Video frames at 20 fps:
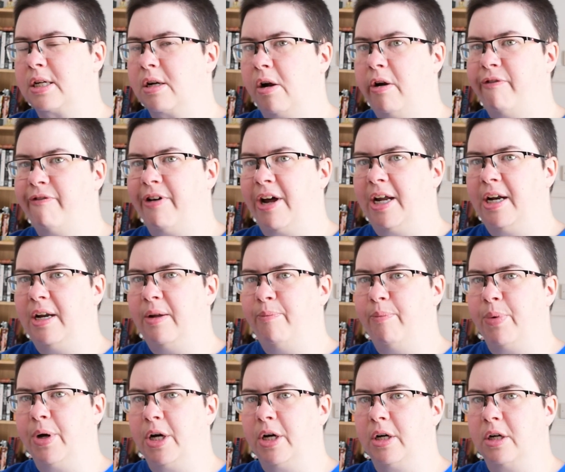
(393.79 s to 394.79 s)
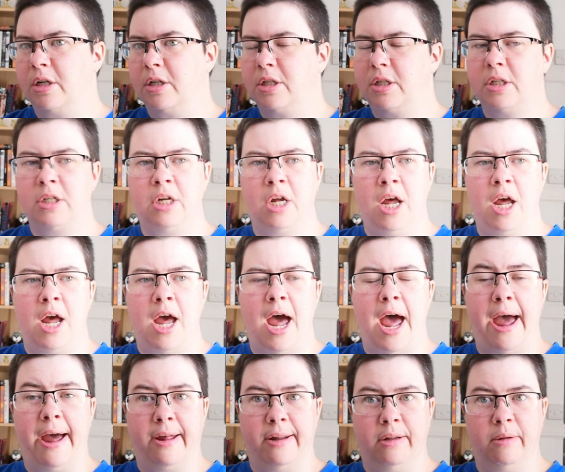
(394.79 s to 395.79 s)
kind of at an impasse
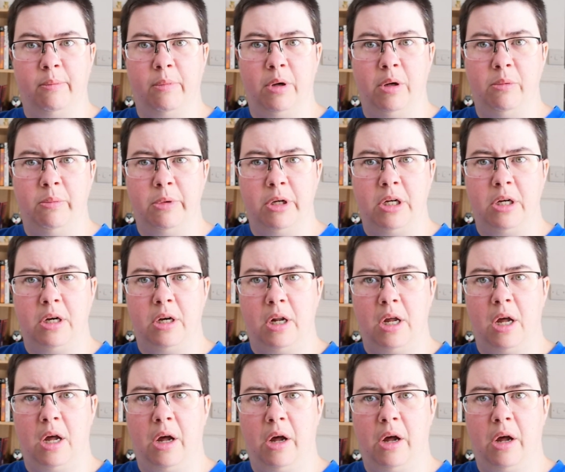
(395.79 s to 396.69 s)
at the moment,